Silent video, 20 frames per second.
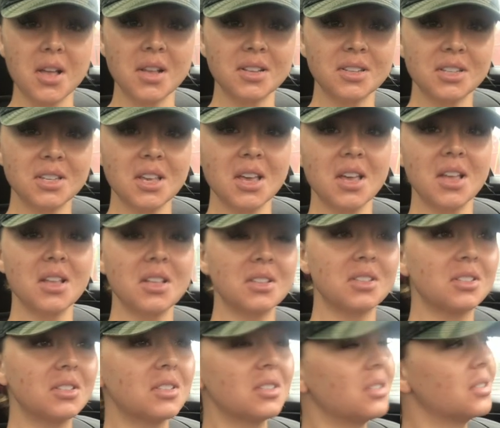
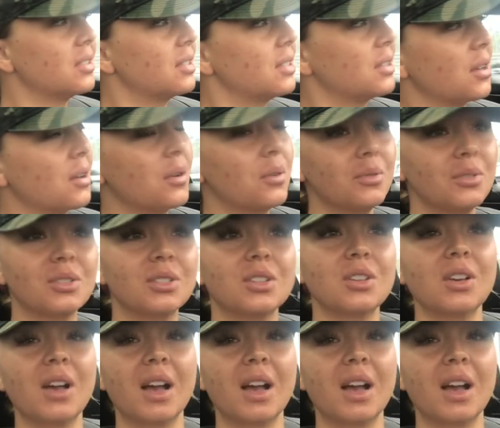yes so see you